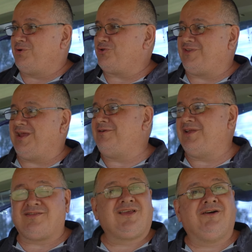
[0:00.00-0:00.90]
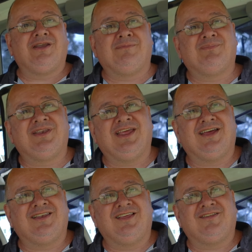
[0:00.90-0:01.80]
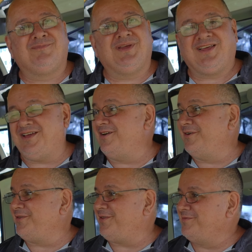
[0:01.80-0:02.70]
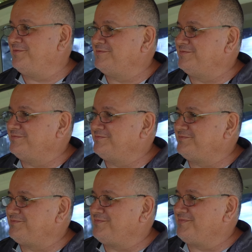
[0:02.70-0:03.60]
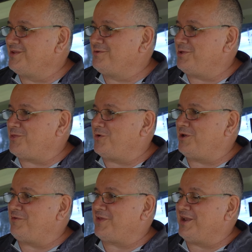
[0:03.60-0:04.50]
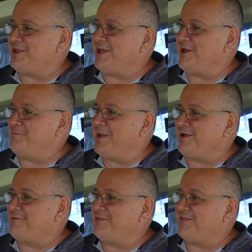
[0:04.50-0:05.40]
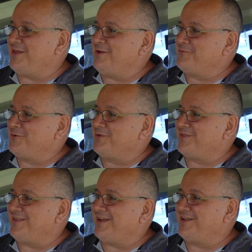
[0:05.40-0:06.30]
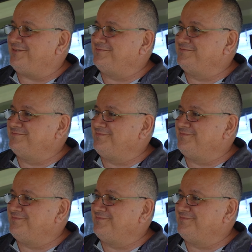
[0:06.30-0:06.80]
Poor Terry's going up and down these big hills. We thought he was going to go backwards there for a second.